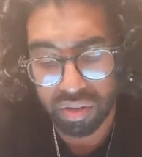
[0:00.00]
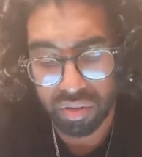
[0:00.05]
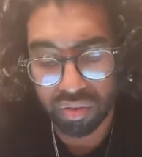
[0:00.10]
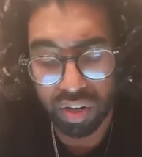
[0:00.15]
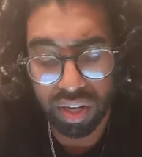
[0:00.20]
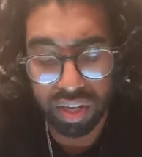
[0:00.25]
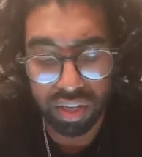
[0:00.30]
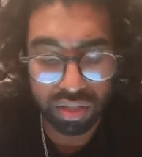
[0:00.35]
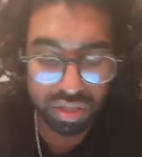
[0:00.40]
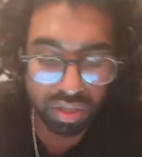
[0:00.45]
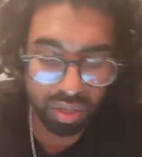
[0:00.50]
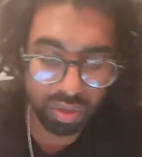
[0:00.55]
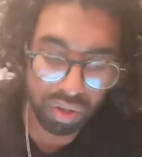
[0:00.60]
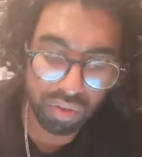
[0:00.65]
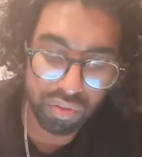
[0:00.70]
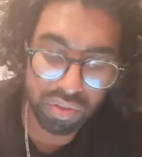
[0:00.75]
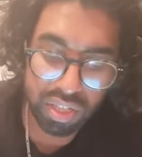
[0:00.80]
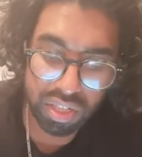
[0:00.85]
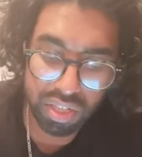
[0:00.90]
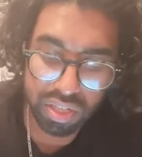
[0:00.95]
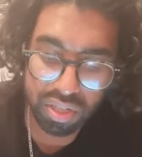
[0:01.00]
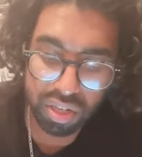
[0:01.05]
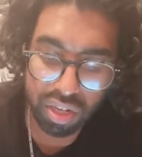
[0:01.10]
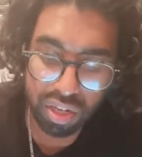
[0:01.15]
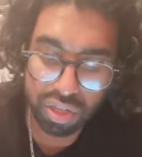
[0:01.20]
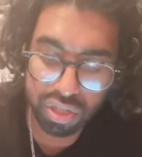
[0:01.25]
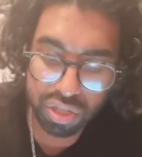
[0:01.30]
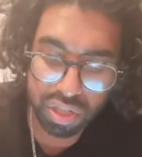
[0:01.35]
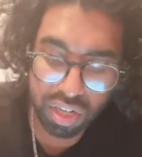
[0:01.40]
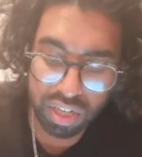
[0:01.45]
Right, so obviously the
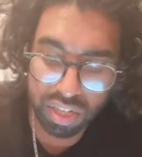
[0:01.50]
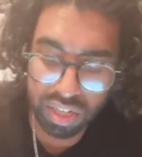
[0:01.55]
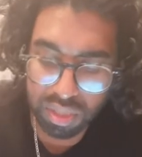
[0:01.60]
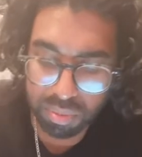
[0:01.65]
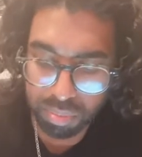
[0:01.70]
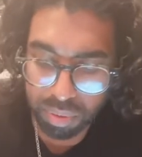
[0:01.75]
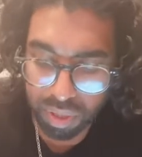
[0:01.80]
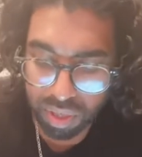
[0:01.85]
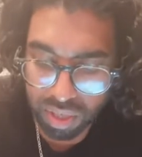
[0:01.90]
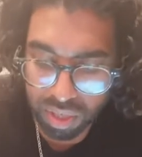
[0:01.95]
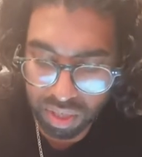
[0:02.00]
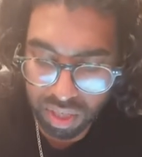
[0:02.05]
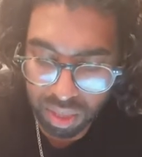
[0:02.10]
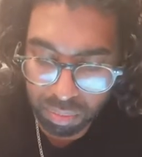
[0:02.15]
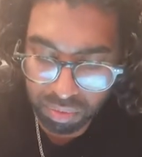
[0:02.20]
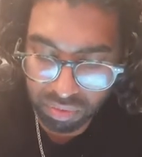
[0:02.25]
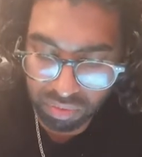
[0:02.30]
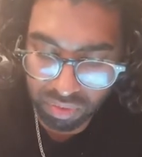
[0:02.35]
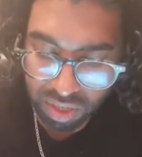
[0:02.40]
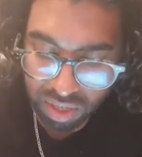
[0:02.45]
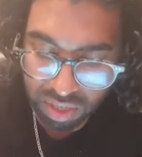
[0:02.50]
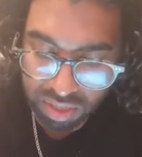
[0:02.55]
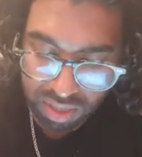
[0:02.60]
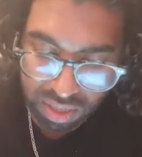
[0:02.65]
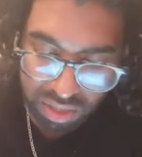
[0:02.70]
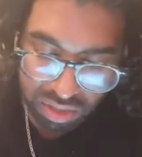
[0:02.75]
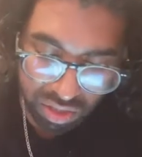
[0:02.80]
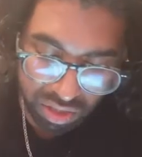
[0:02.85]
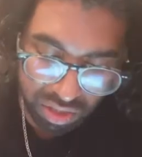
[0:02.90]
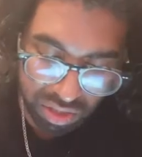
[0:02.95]
star is shining. Let's put a couple of lines
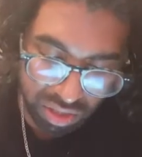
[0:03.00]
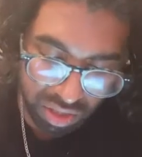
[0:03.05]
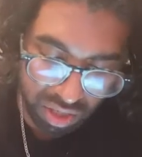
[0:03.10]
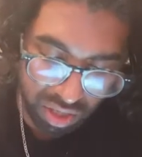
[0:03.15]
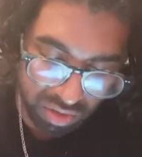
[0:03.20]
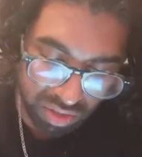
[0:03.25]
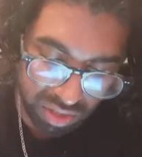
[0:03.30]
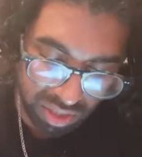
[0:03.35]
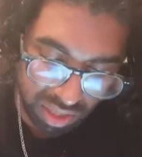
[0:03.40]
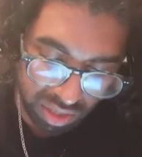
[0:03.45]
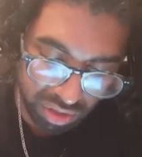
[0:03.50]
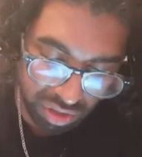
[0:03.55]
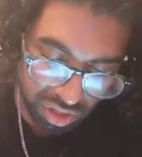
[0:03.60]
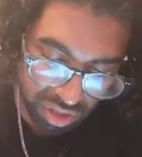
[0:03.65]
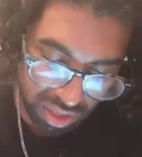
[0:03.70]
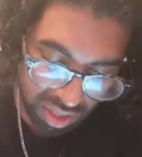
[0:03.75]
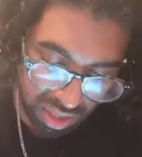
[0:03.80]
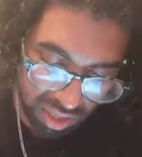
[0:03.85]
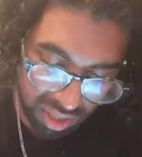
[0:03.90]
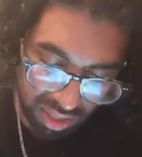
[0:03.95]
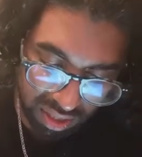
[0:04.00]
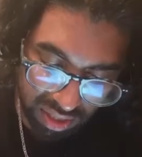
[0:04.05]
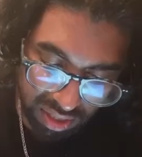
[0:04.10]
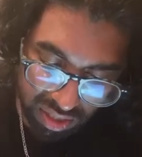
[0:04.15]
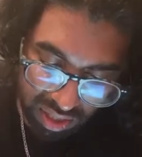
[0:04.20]
here. So the star is now shining.